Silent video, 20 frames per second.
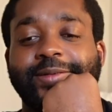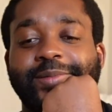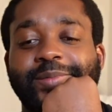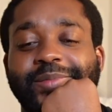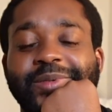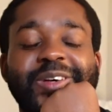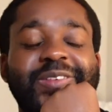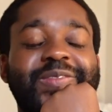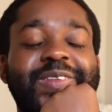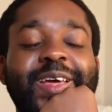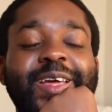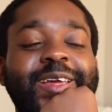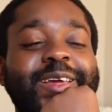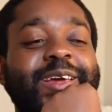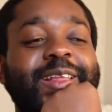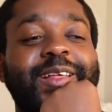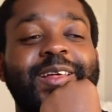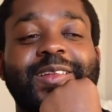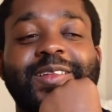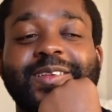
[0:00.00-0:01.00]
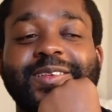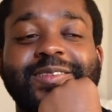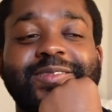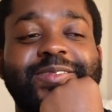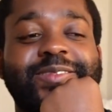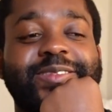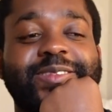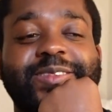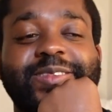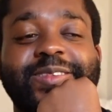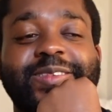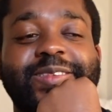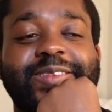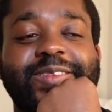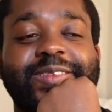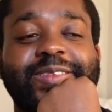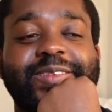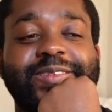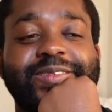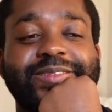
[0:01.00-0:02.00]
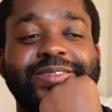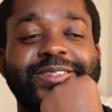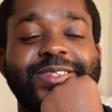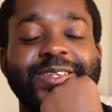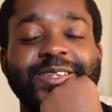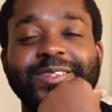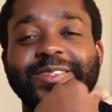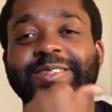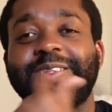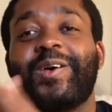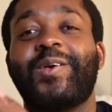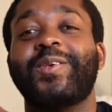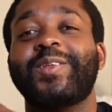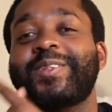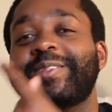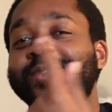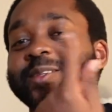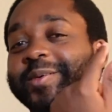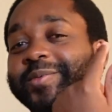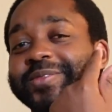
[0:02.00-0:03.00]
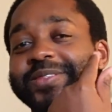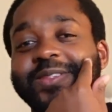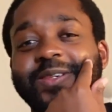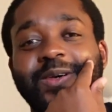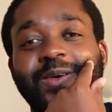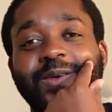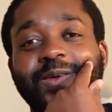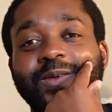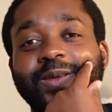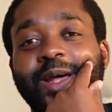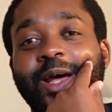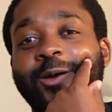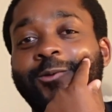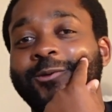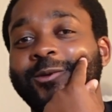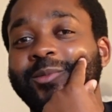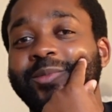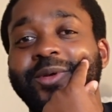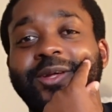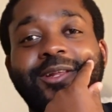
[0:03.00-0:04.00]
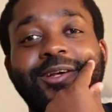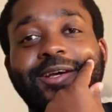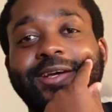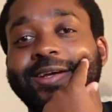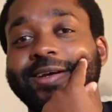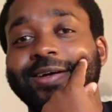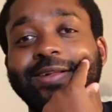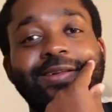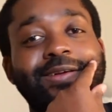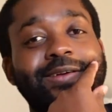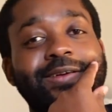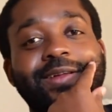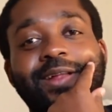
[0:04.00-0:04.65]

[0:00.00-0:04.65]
But if they ended this season on this episode, that would have been a killer.